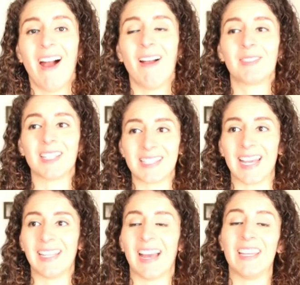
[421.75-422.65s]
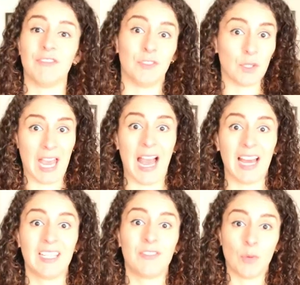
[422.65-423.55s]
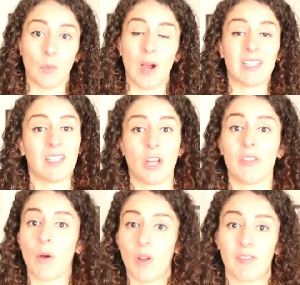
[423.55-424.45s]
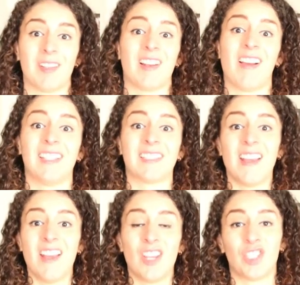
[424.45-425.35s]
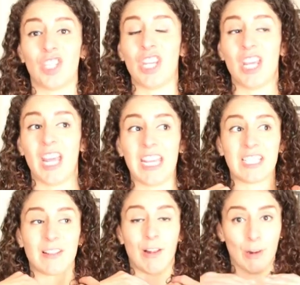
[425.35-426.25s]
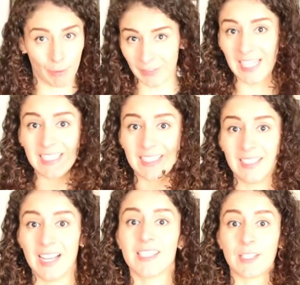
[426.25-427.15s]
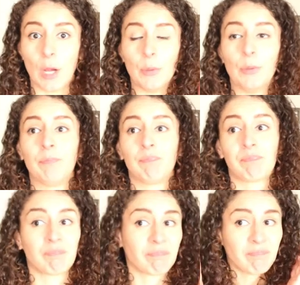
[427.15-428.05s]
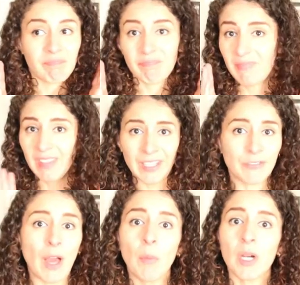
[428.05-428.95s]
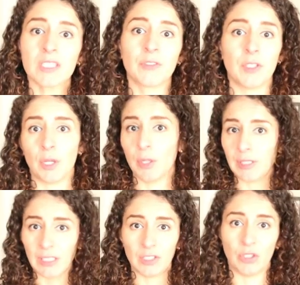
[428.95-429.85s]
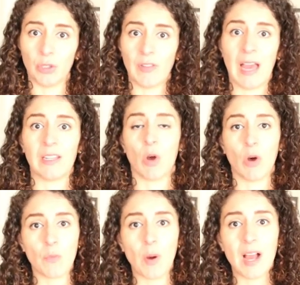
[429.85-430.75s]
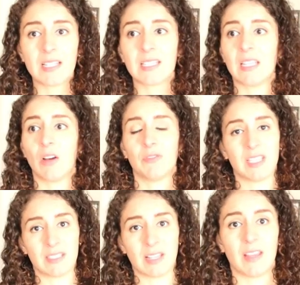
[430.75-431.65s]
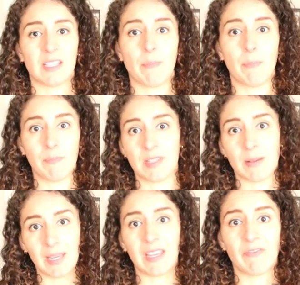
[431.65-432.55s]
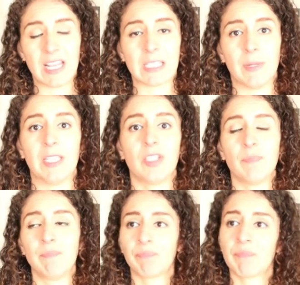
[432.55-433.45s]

i'm just saying that if you can if you want i know that one of my clients she is loving it so if that works for you, then do that. Otherwise, obviously so it's a, it's a big investment.